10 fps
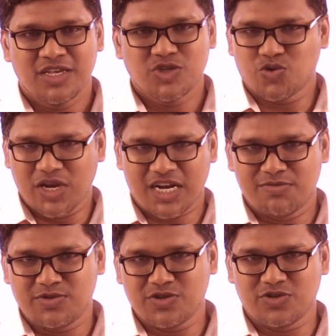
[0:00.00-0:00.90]
So
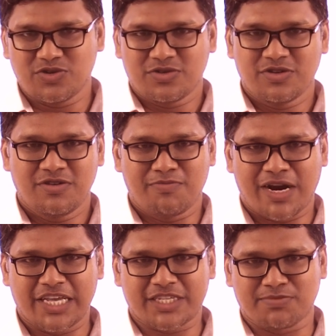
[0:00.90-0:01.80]
welcome to
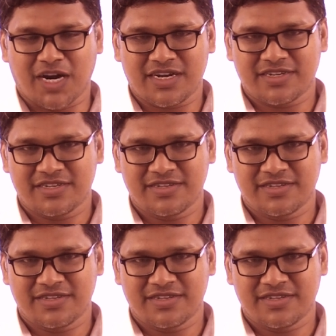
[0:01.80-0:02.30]
Vanik Smart.